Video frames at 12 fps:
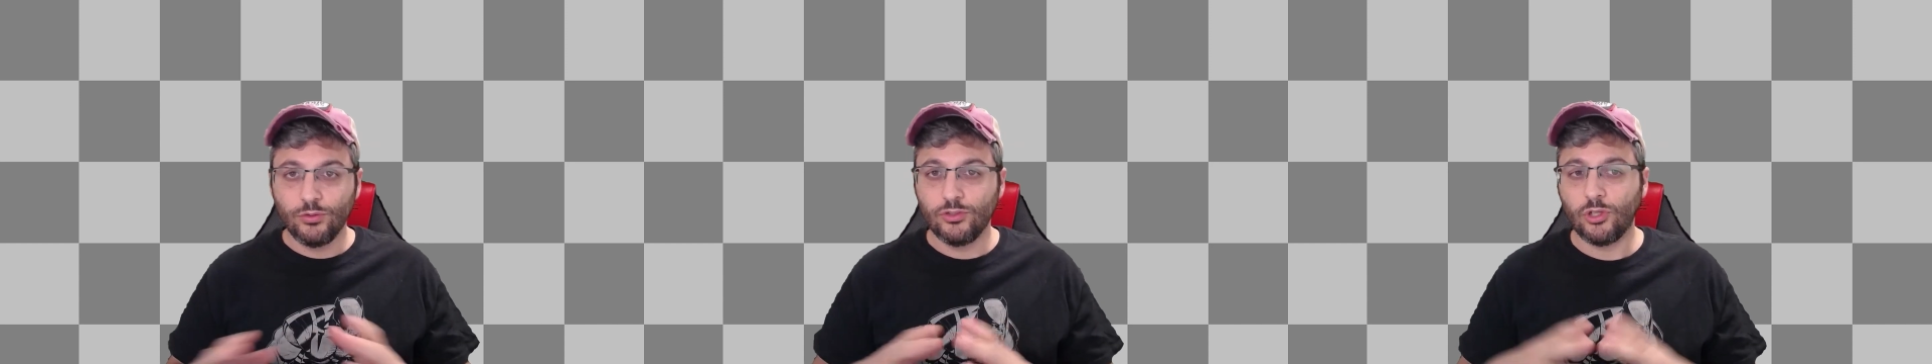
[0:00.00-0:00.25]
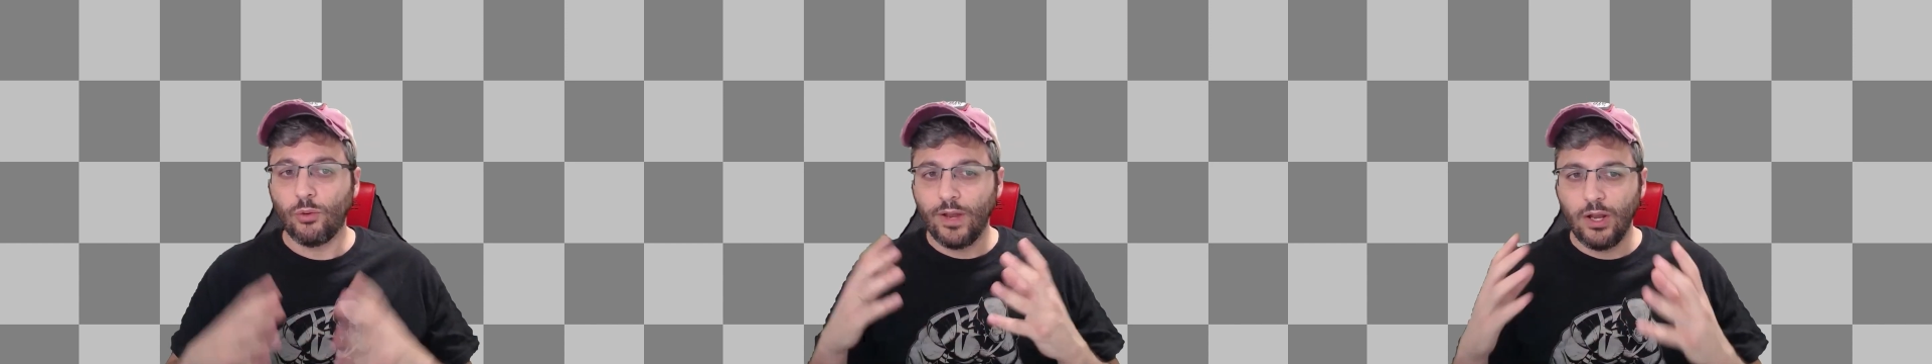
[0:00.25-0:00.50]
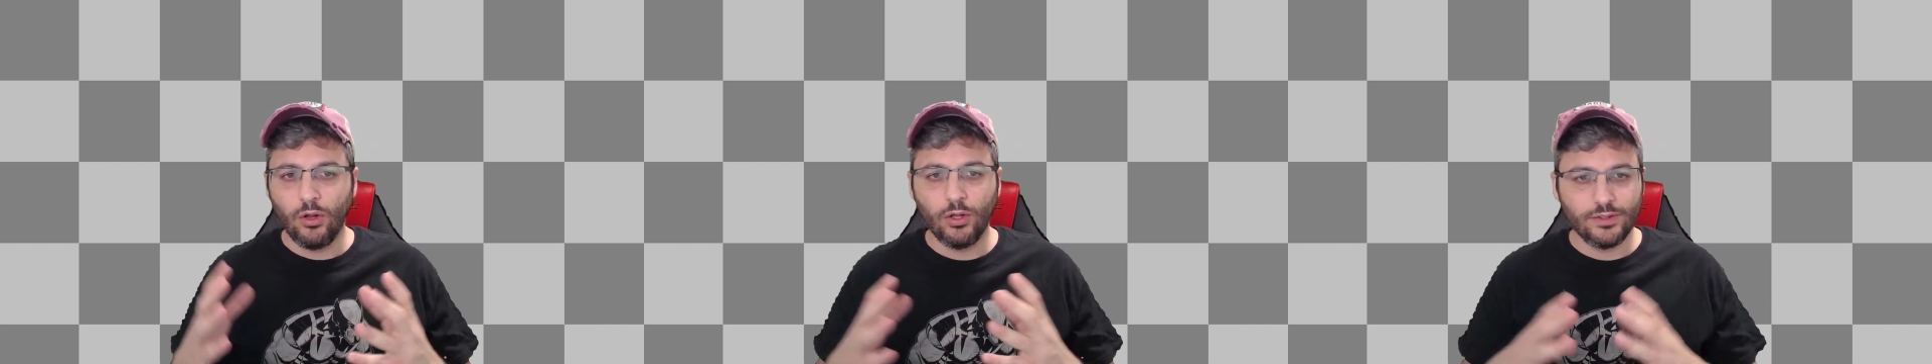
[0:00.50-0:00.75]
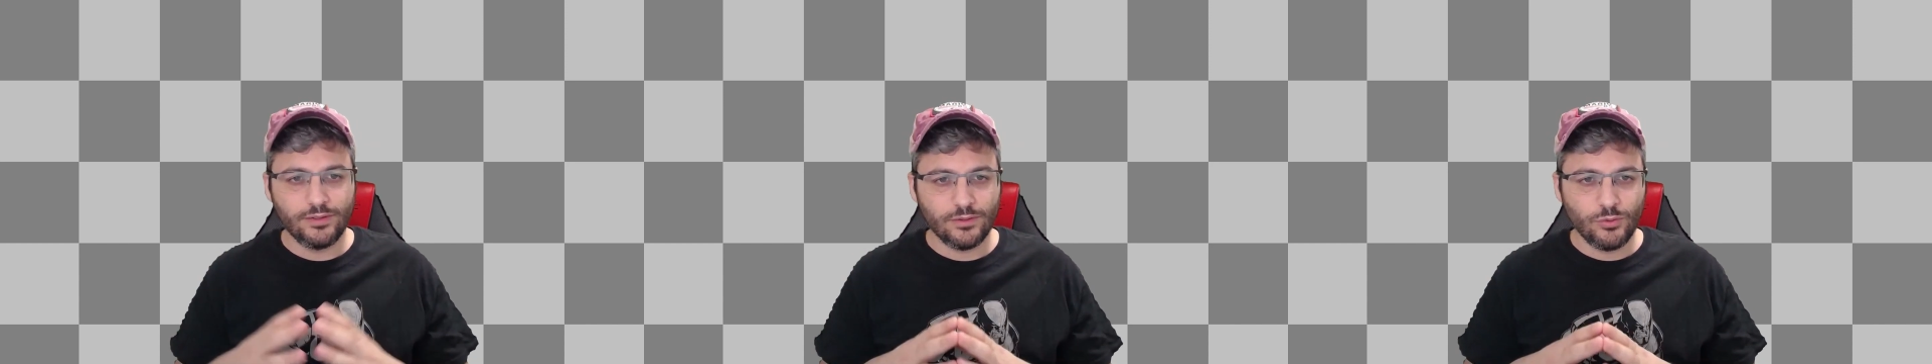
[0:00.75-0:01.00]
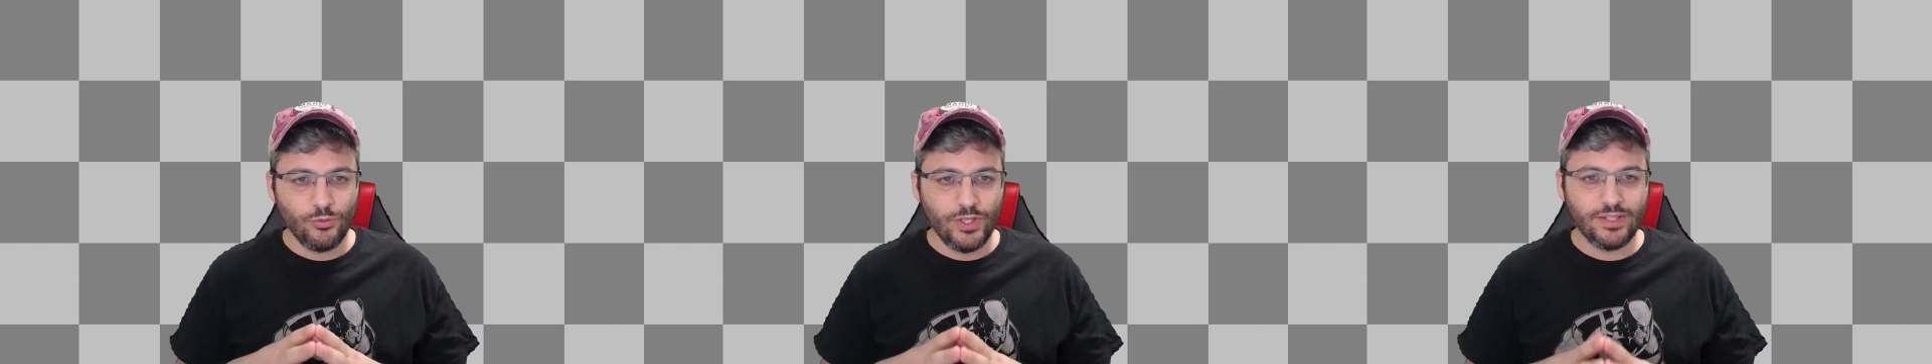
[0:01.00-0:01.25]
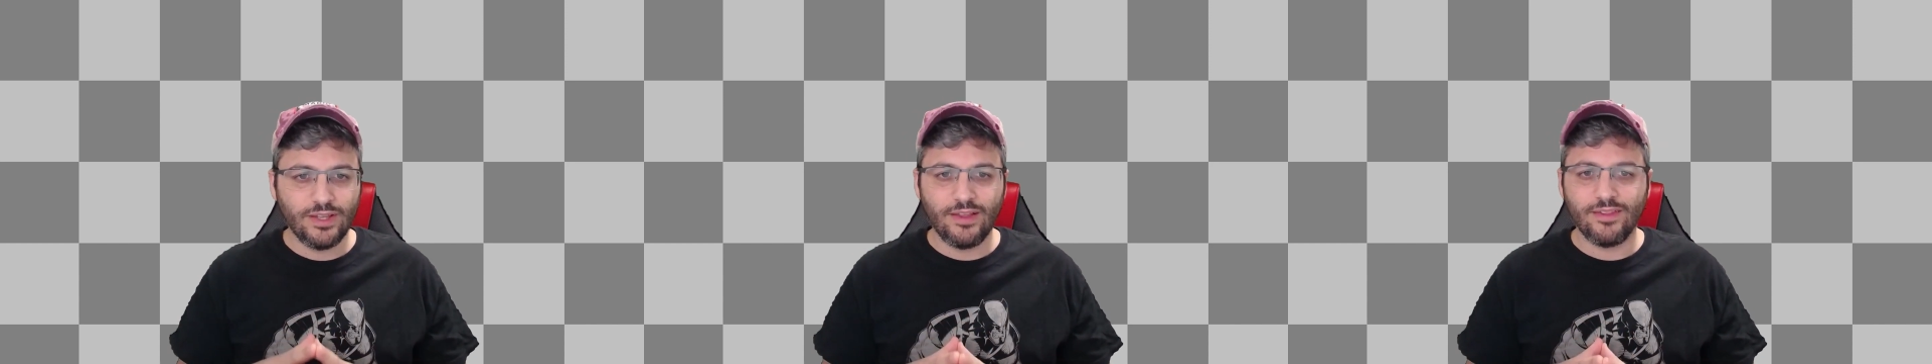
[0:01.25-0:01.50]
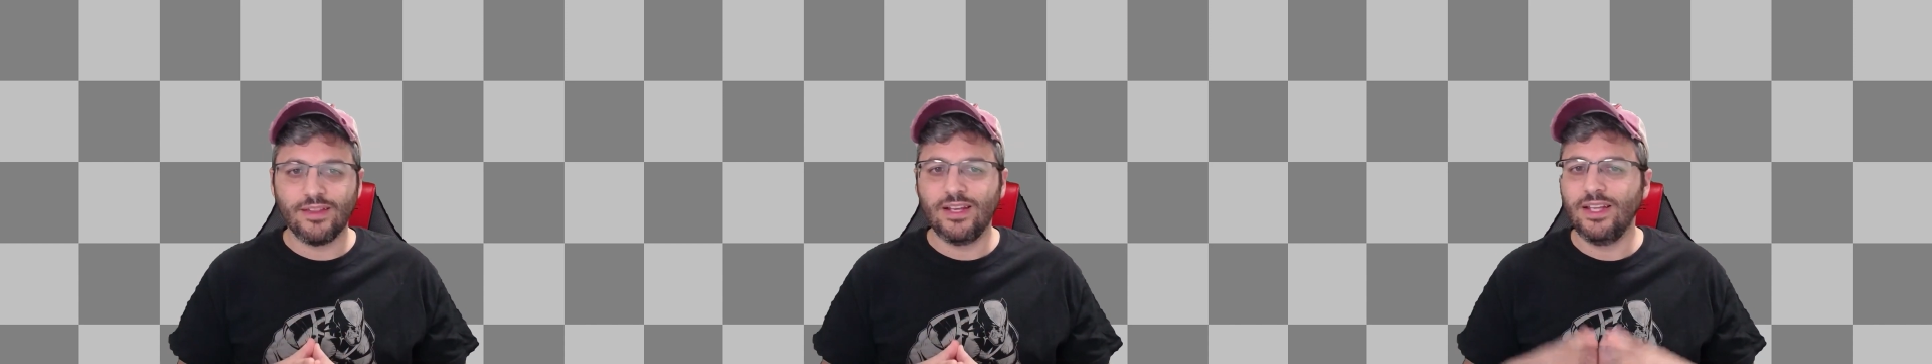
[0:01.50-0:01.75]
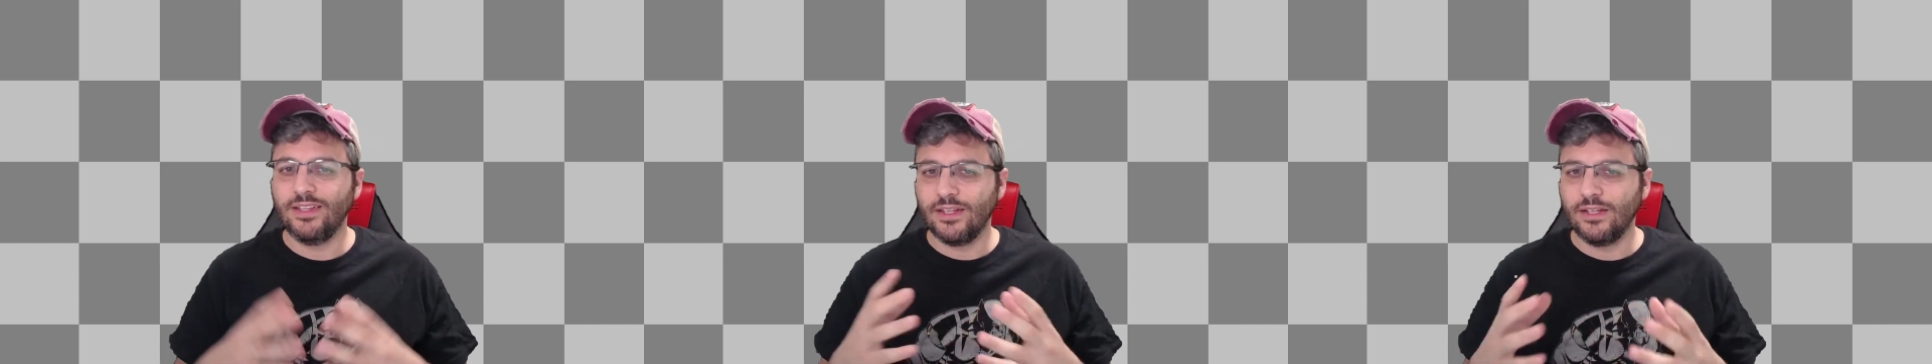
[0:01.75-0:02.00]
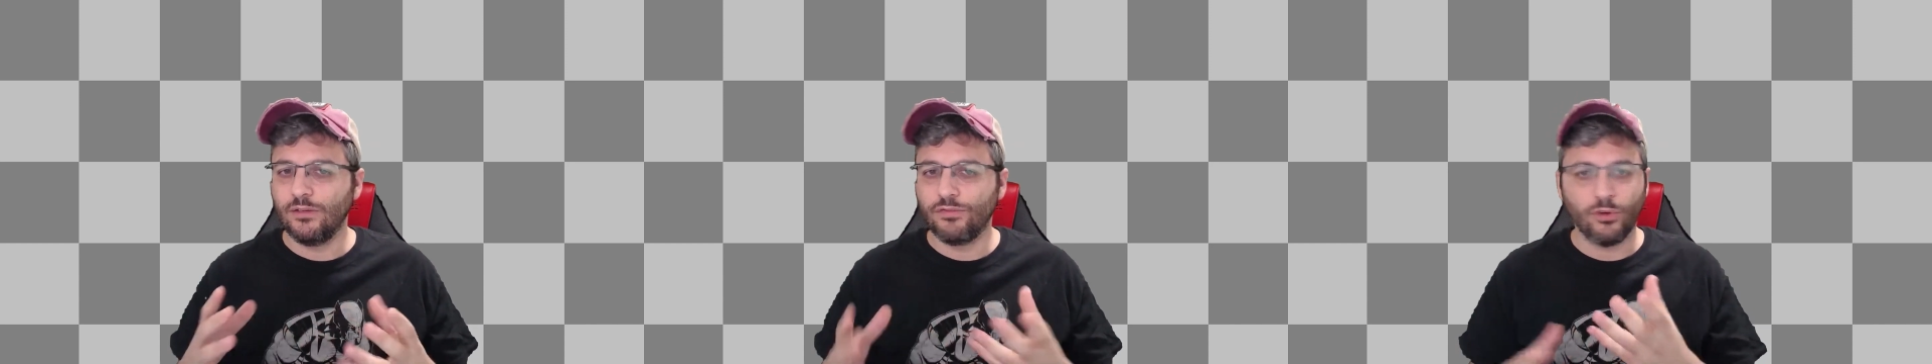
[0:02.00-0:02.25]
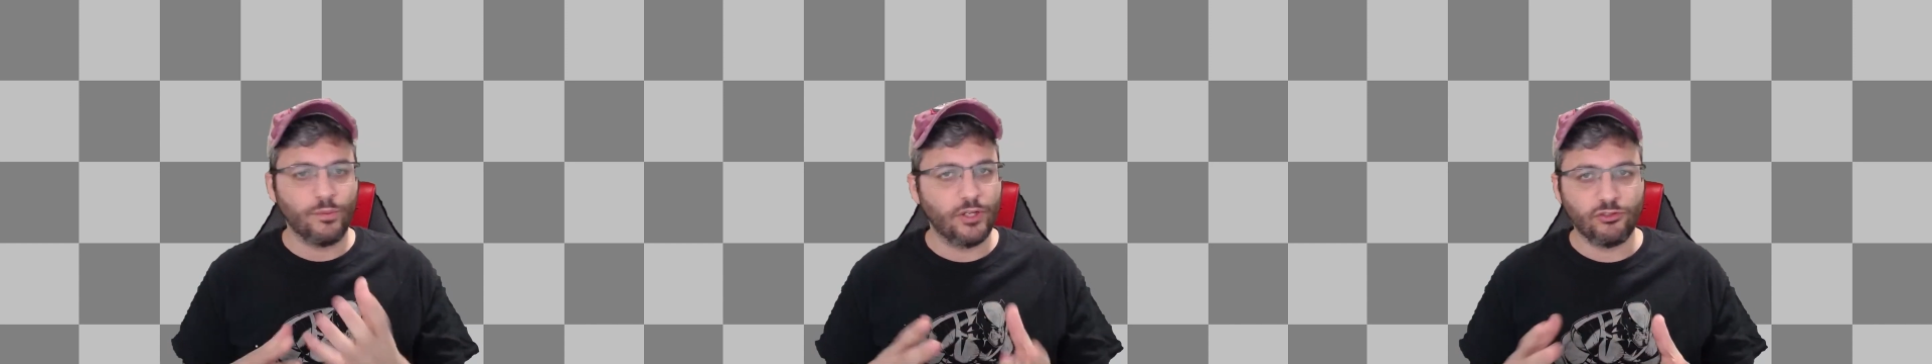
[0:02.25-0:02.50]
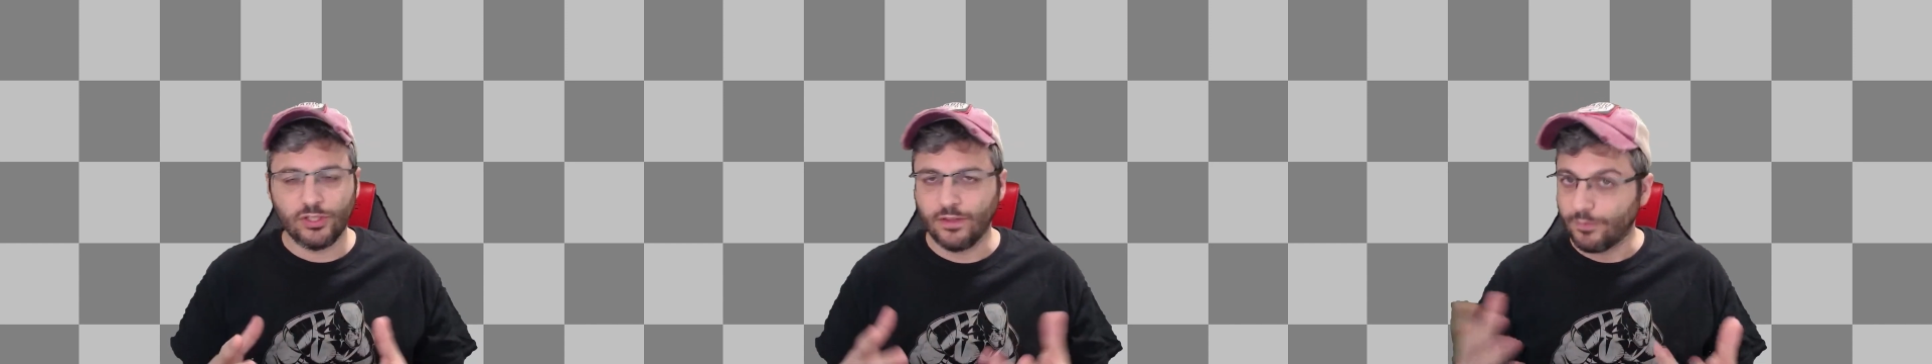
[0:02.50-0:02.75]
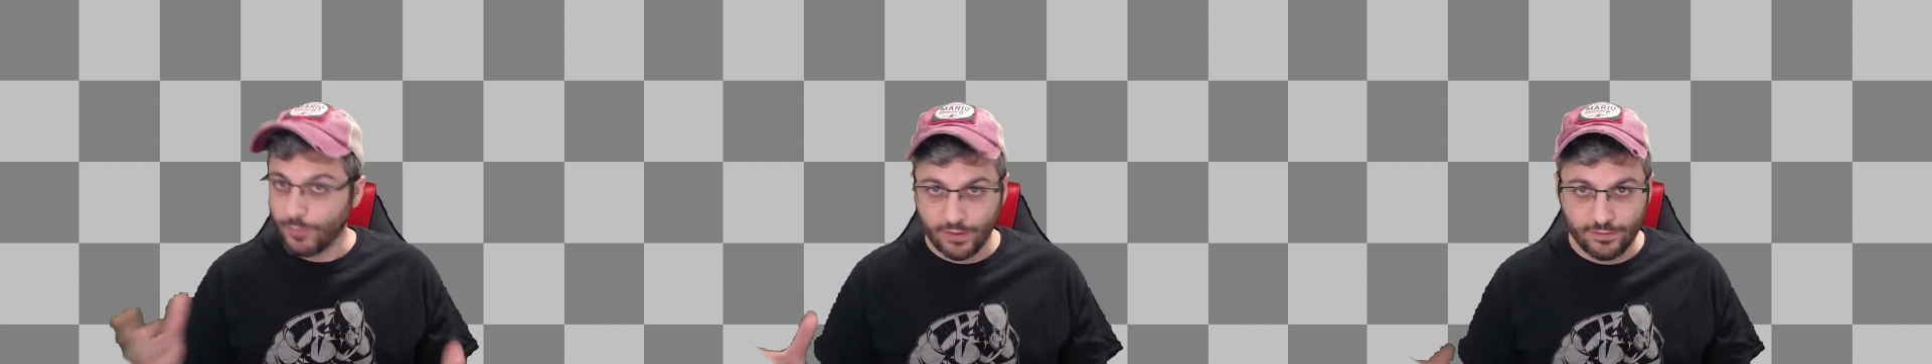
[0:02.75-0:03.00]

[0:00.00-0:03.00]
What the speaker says: to show a lot with as little information as